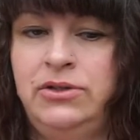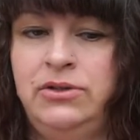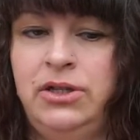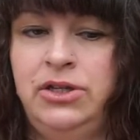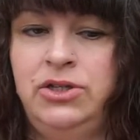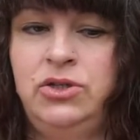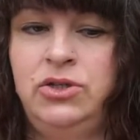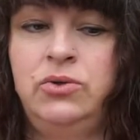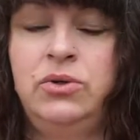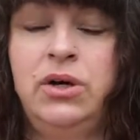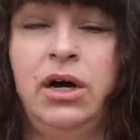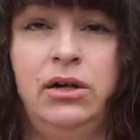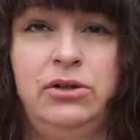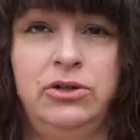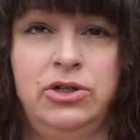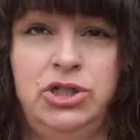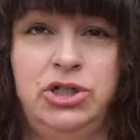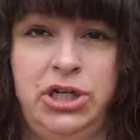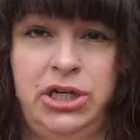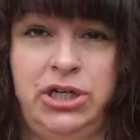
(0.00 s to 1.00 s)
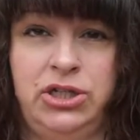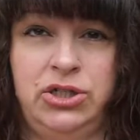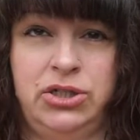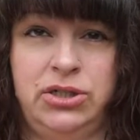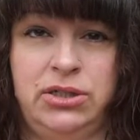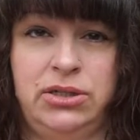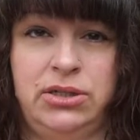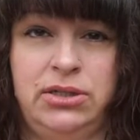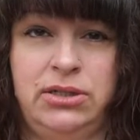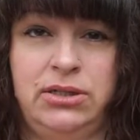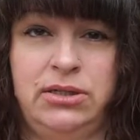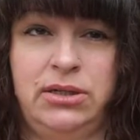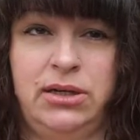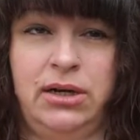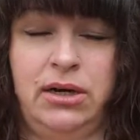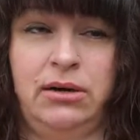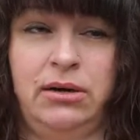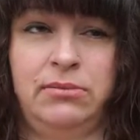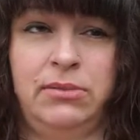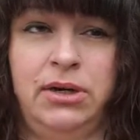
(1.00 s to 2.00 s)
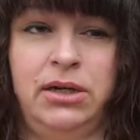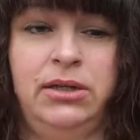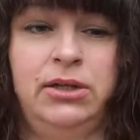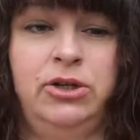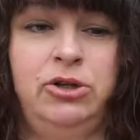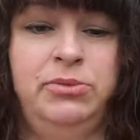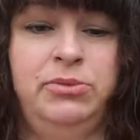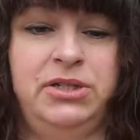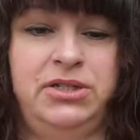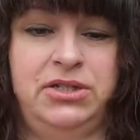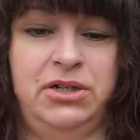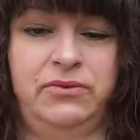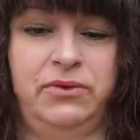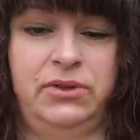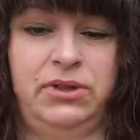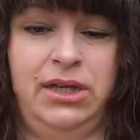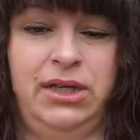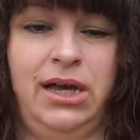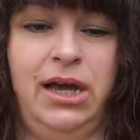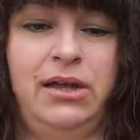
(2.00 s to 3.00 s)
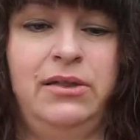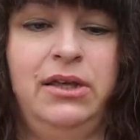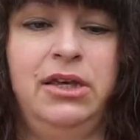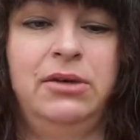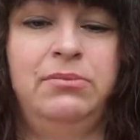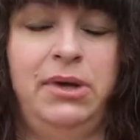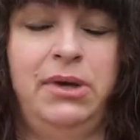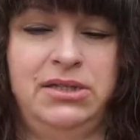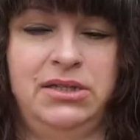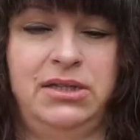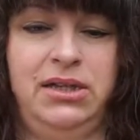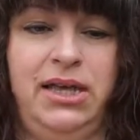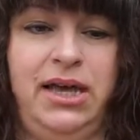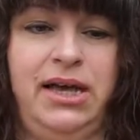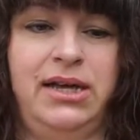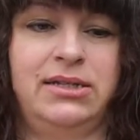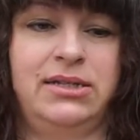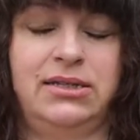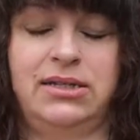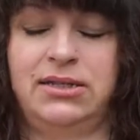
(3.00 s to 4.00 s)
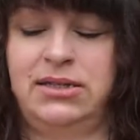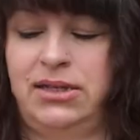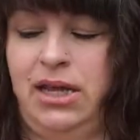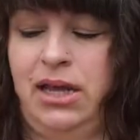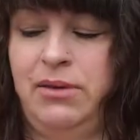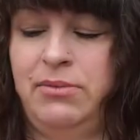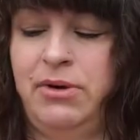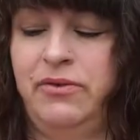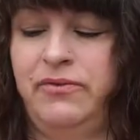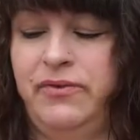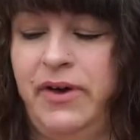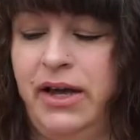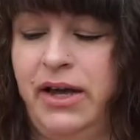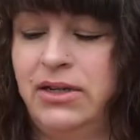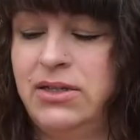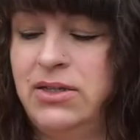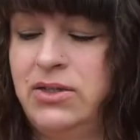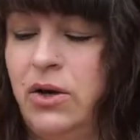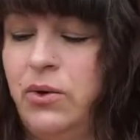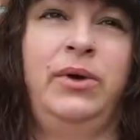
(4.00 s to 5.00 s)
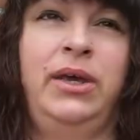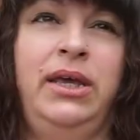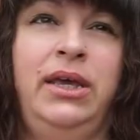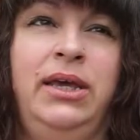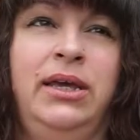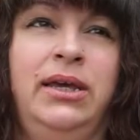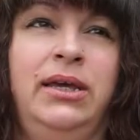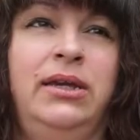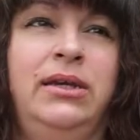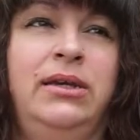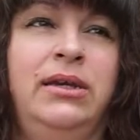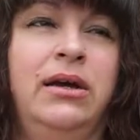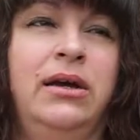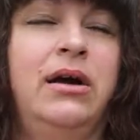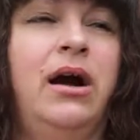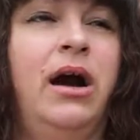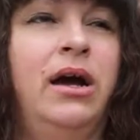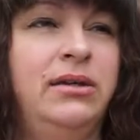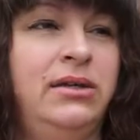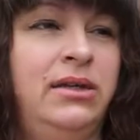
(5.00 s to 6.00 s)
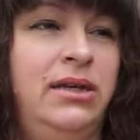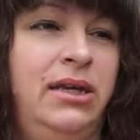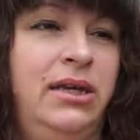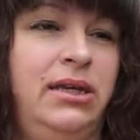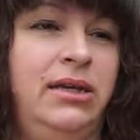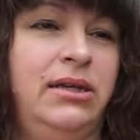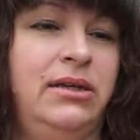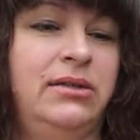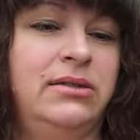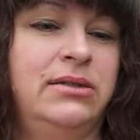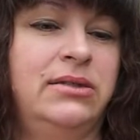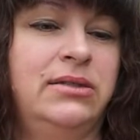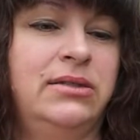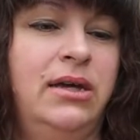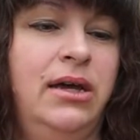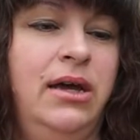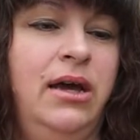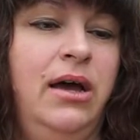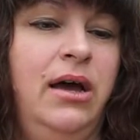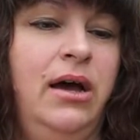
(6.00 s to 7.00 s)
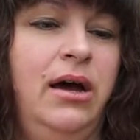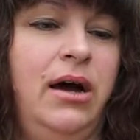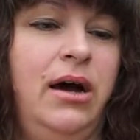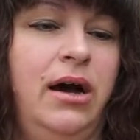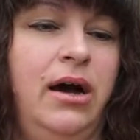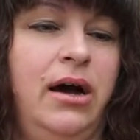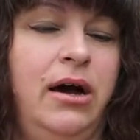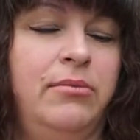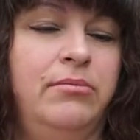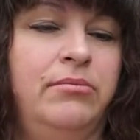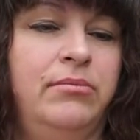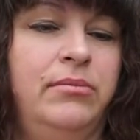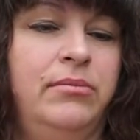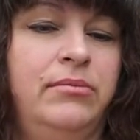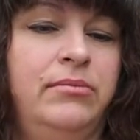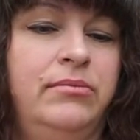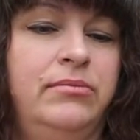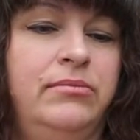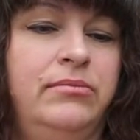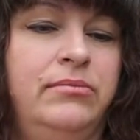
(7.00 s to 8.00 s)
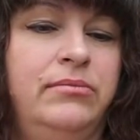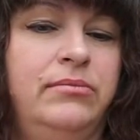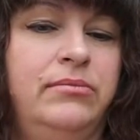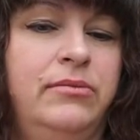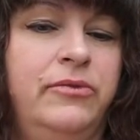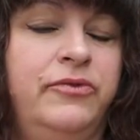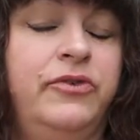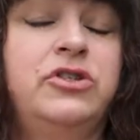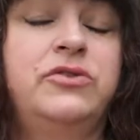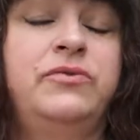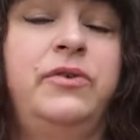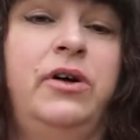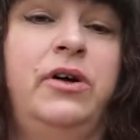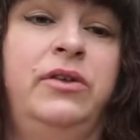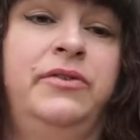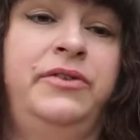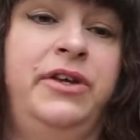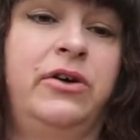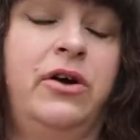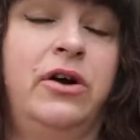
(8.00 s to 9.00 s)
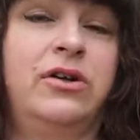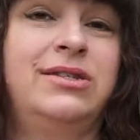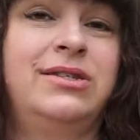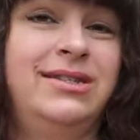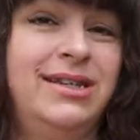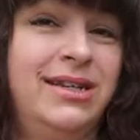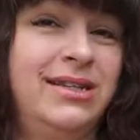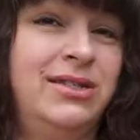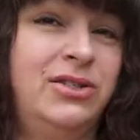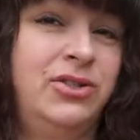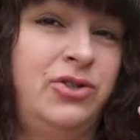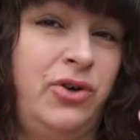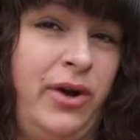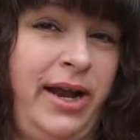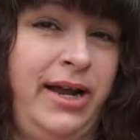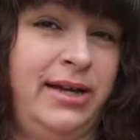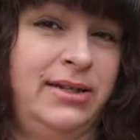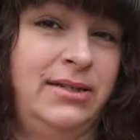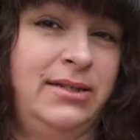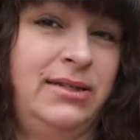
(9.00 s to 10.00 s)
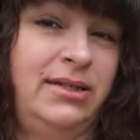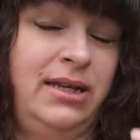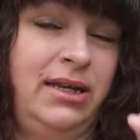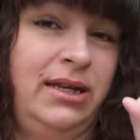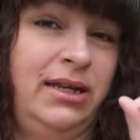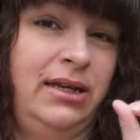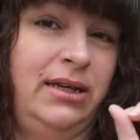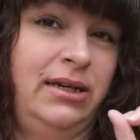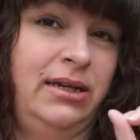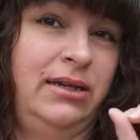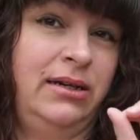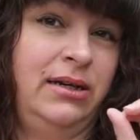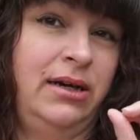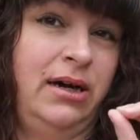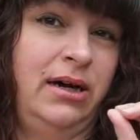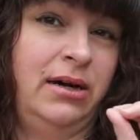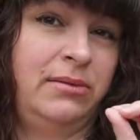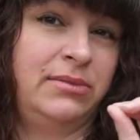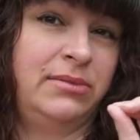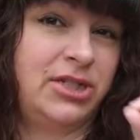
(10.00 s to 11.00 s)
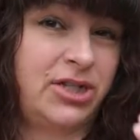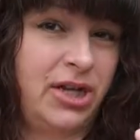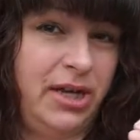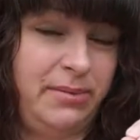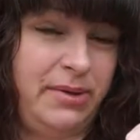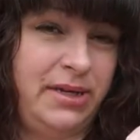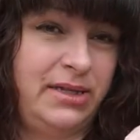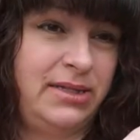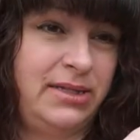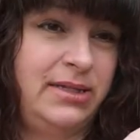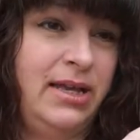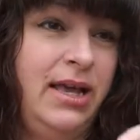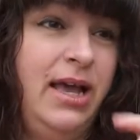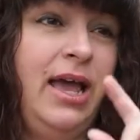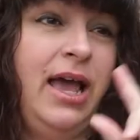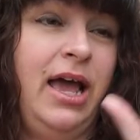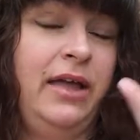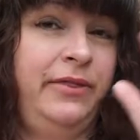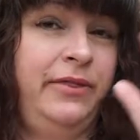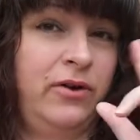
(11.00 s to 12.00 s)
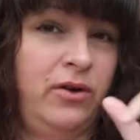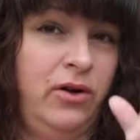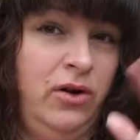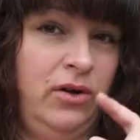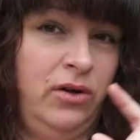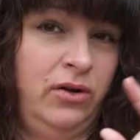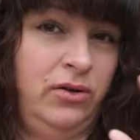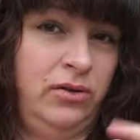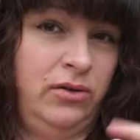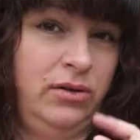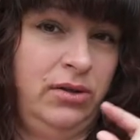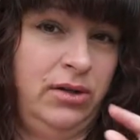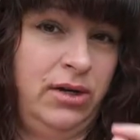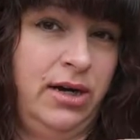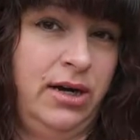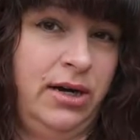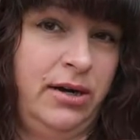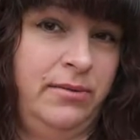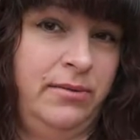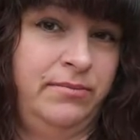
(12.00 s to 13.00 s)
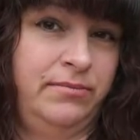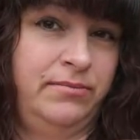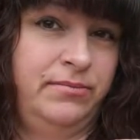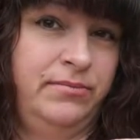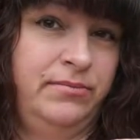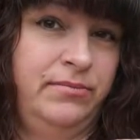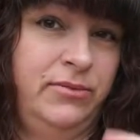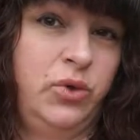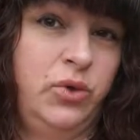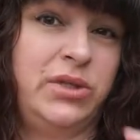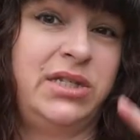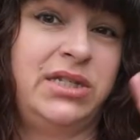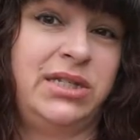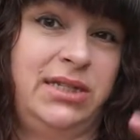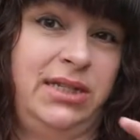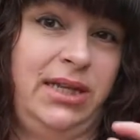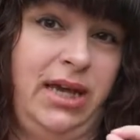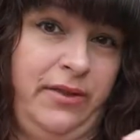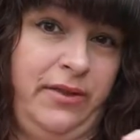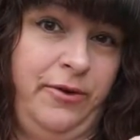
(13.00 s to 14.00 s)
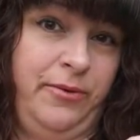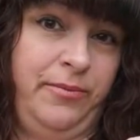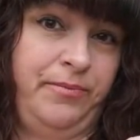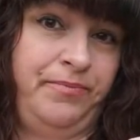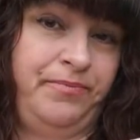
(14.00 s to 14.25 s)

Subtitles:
do color changes a little bit differently. I think it basically has the same effect. So in Cotton Kings, first of all, there are 6 strands in Scheepjes, and they're all twisted together.